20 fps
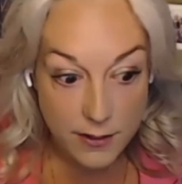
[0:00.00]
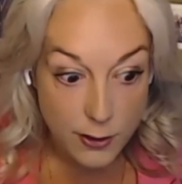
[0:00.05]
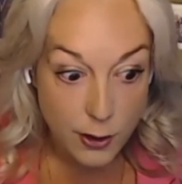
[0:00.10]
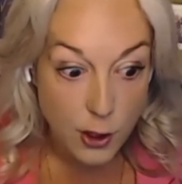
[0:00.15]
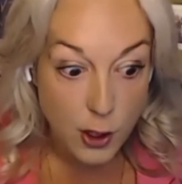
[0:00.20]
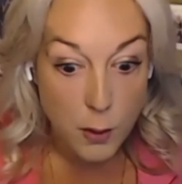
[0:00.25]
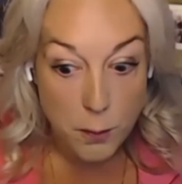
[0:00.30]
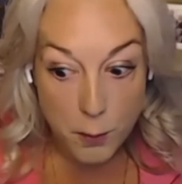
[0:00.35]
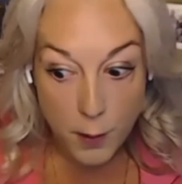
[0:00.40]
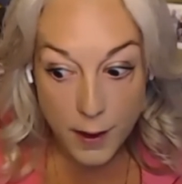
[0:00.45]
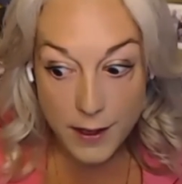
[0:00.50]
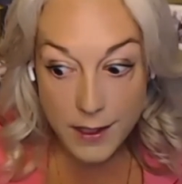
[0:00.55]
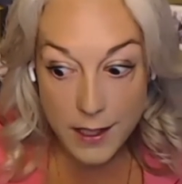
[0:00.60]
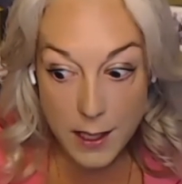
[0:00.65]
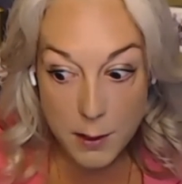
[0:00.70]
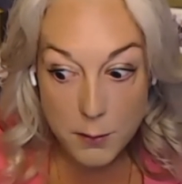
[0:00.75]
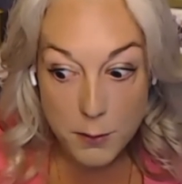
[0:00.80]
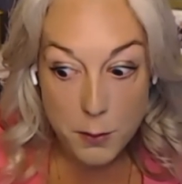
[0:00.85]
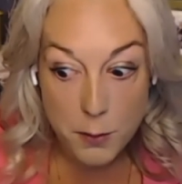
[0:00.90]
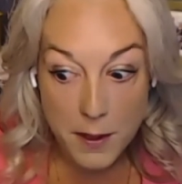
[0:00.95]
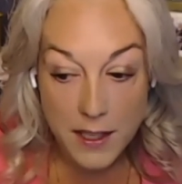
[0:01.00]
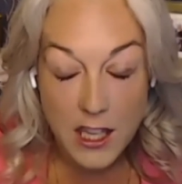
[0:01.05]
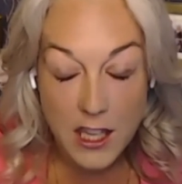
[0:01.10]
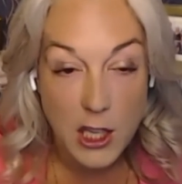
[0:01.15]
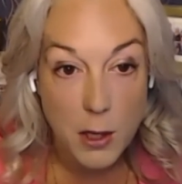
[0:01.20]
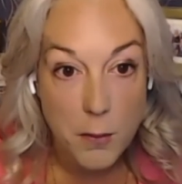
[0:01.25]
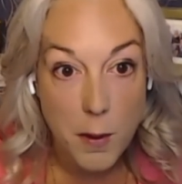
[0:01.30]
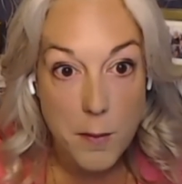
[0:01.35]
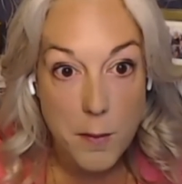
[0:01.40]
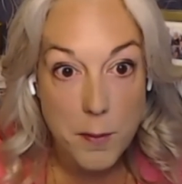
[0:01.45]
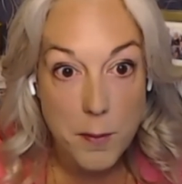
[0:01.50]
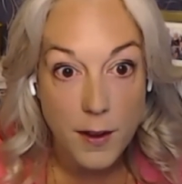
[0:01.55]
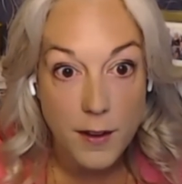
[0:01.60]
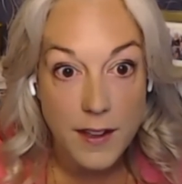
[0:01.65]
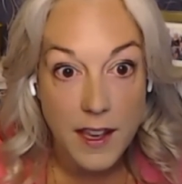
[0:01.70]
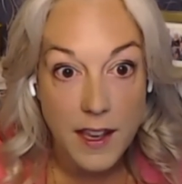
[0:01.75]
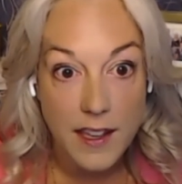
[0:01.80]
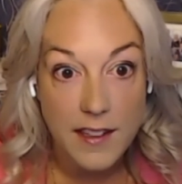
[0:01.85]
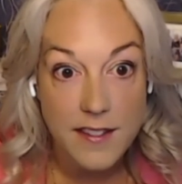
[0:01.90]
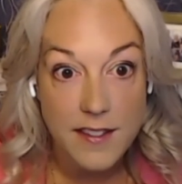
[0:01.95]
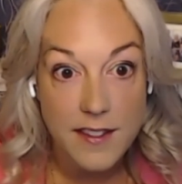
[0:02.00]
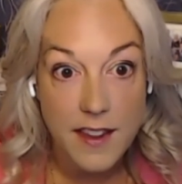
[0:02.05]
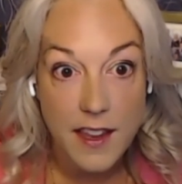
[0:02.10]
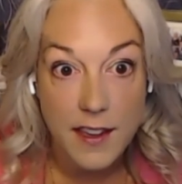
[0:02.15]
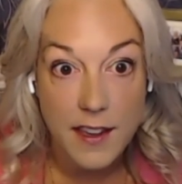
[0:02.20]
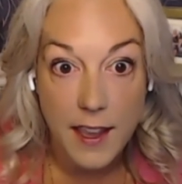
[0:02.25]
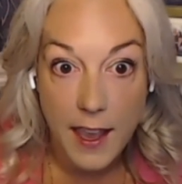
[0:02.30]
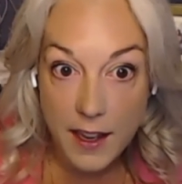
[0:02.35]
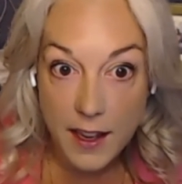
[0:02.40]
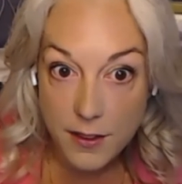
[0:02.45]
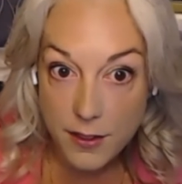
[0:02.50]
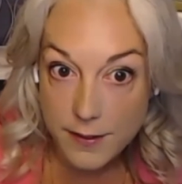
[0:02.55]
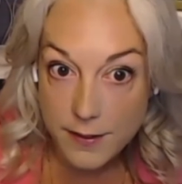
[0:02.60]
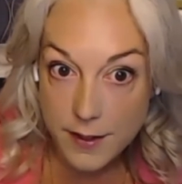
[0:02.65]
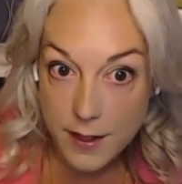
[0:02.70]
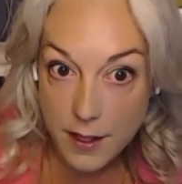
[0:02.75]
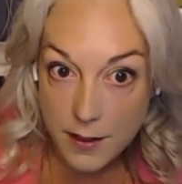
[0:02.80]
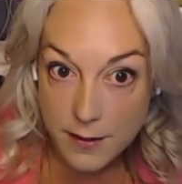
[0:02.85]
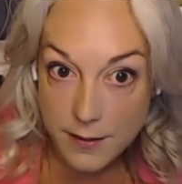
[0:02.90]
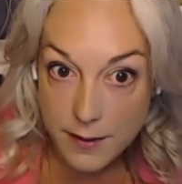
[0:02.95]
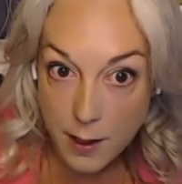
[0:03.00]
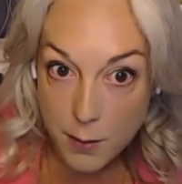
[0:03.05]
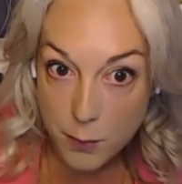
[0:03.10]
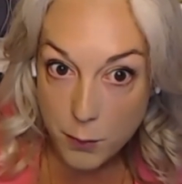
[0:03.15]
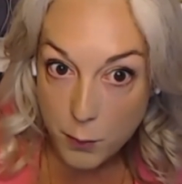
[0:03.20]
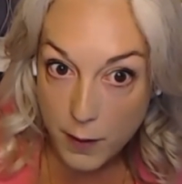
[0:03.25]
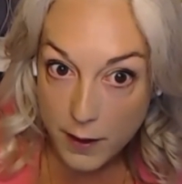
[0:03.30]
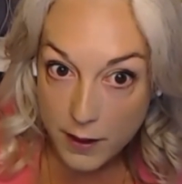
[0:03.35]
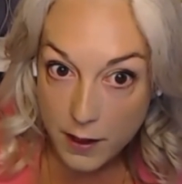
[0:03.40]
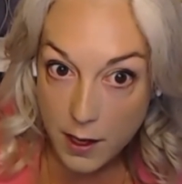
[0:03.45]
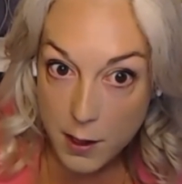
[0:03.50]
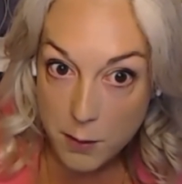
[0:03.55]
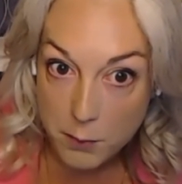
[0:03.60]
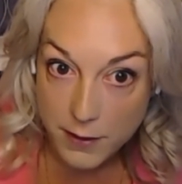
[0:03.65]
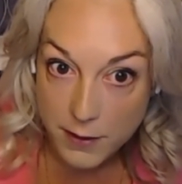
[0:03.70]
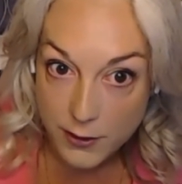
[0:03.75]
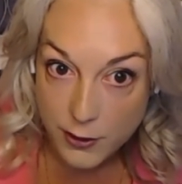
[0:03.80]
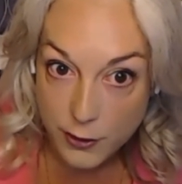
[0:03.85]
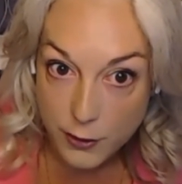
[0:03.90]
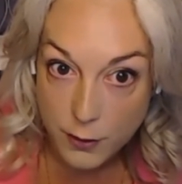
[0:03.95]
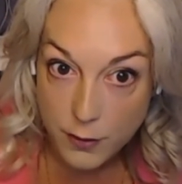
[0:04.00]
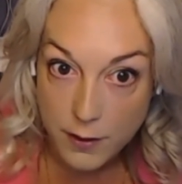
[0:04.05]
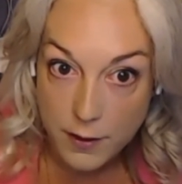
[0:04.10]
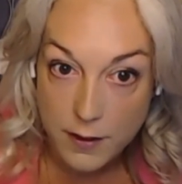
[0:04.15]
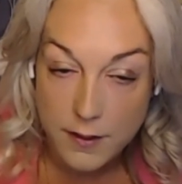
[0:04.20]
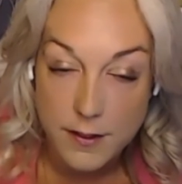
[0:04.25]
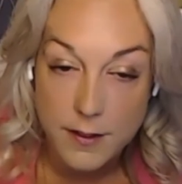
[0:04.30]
So your brain keeps waking you up all night saying, hey, the sun is up, wake up, let's do this.